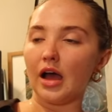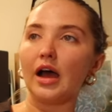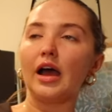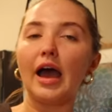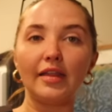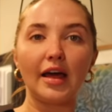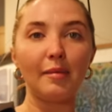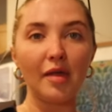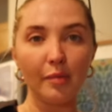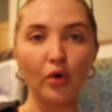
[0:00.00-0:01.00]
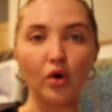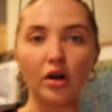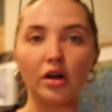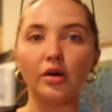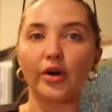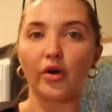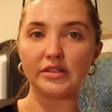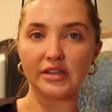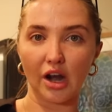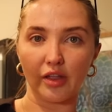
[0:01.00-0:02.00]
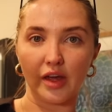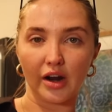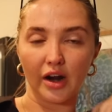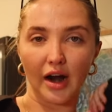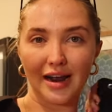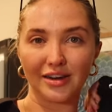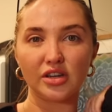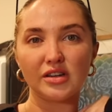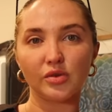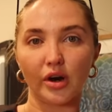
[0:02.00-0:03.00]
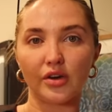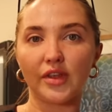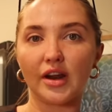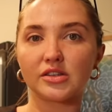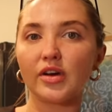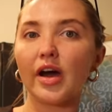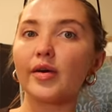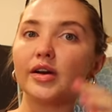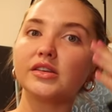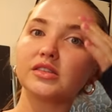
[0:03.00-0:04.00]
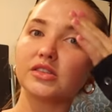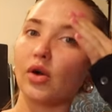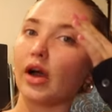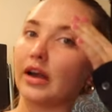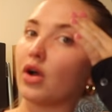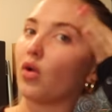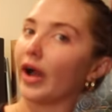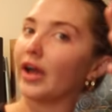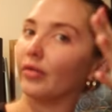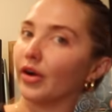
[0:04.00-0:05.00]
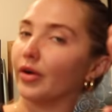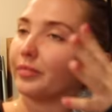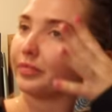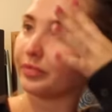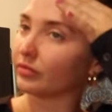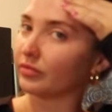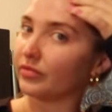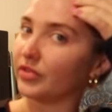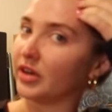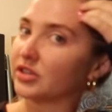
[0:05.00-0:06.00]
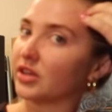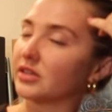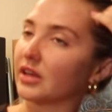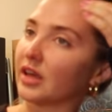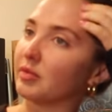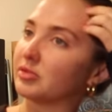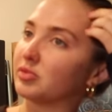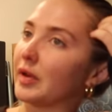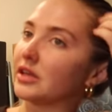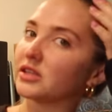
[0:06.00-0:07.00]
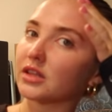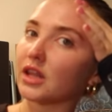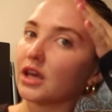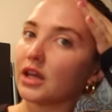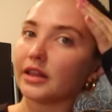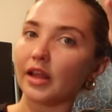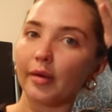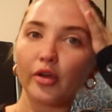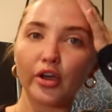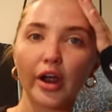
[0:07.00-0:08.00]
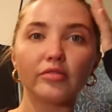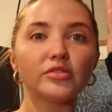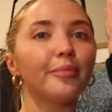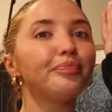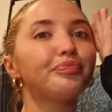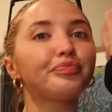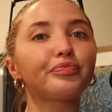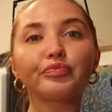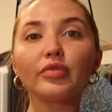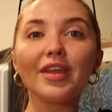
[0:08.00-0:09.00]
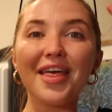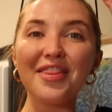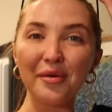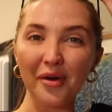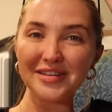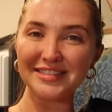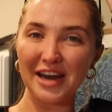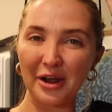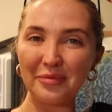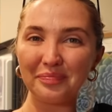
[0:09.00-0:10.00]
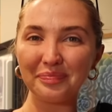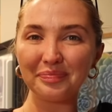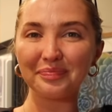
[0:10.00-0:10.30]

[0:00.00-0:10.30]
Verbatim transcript: I laid out by the pool. We're going to dinner later. I actually need to work for the next two hours, so I need a quiet room. If you guys could just like give me some space, that'd be really great. So, then we're going to dinner.